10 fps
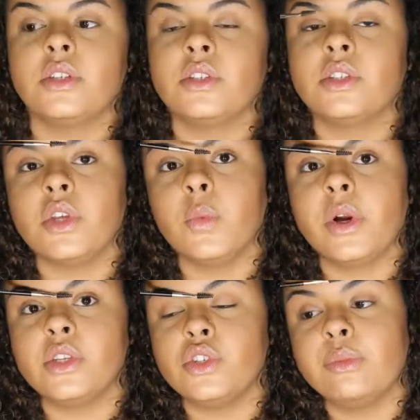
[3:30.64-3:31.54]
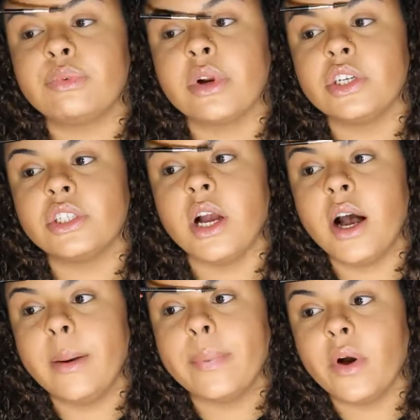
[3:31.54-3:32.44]
So you want to brush
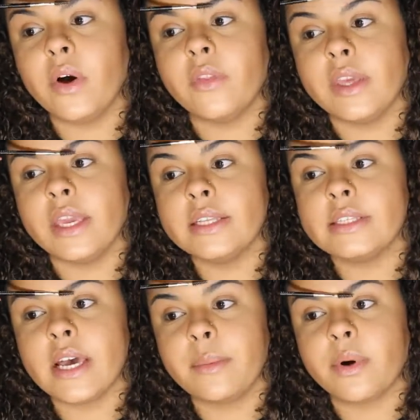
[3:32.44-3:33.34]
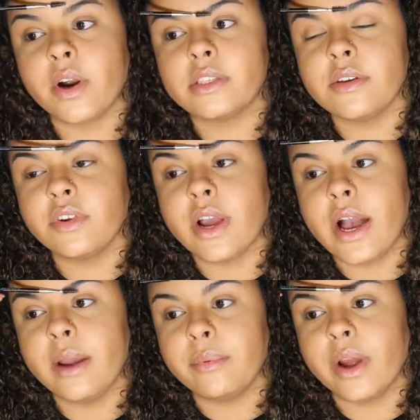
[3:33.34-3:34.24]
up on the inside parts of your
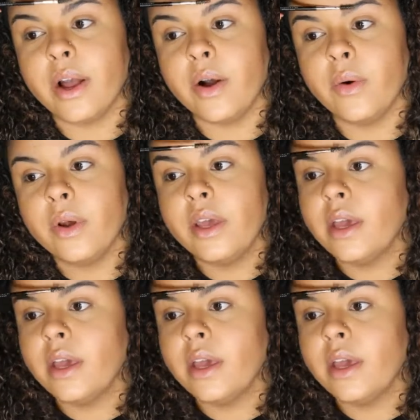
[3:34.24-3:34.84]
eyebrow